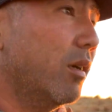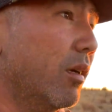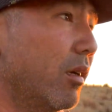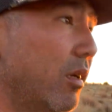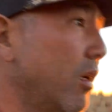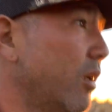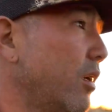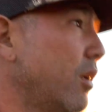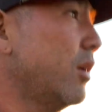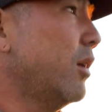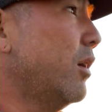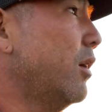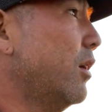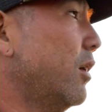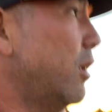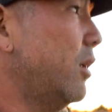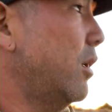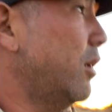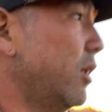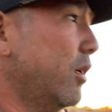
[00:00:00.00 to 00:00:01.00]
and
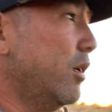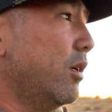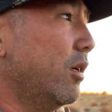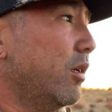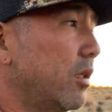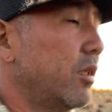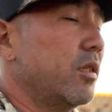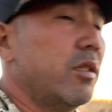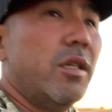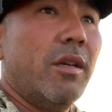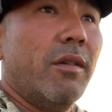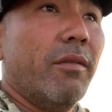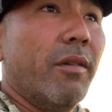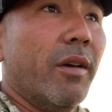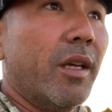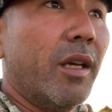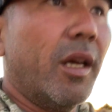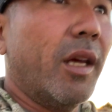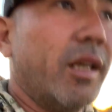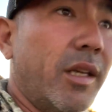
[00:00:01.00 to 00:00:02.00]
see if I
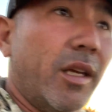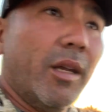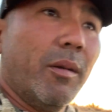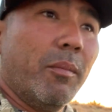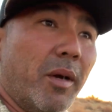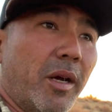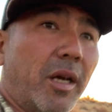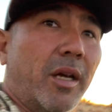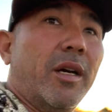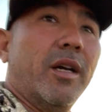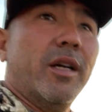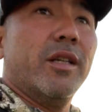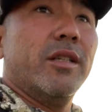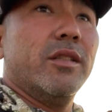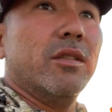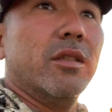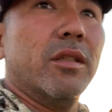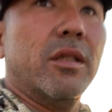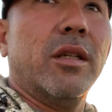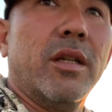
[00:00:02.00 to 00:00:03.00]
can get my
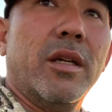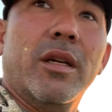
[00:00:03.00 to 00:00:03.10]
eyes on